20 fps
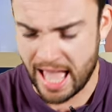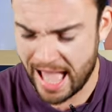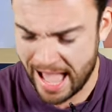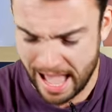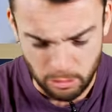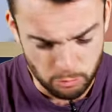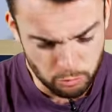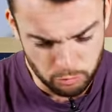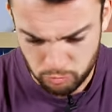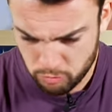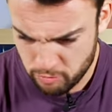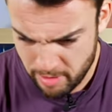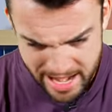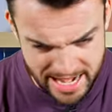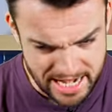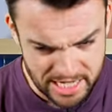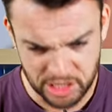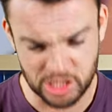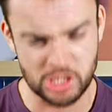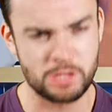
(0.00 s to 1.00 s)

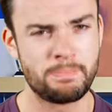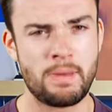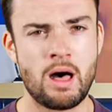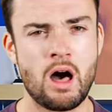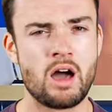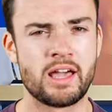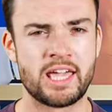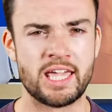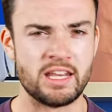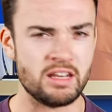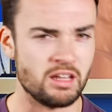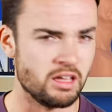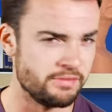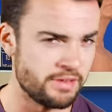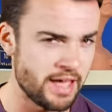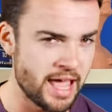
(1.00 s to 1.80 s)
outrageous bargain of